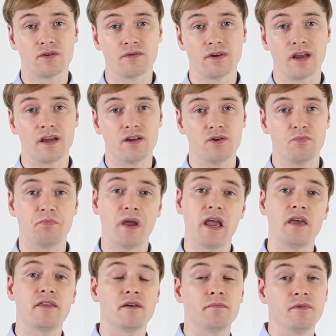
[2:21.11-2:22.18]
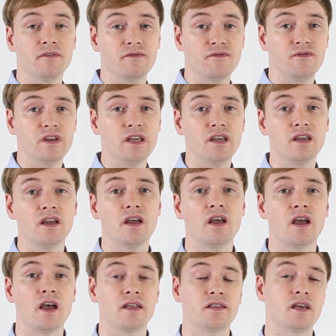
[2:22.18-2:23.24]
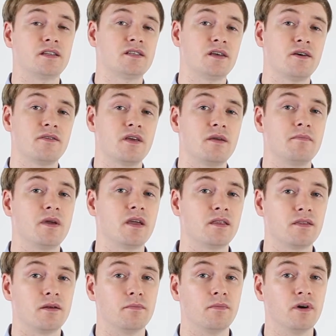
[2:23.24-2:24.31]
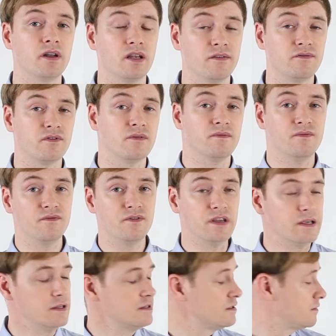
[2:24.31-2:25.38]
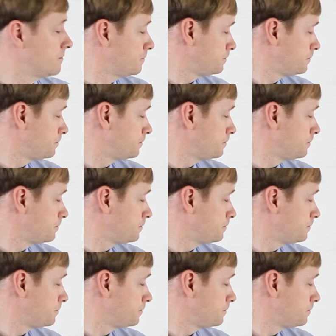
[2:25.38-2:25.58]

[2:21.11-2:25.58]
Okay, you pay them a fee, and that's how they make their money, from fees.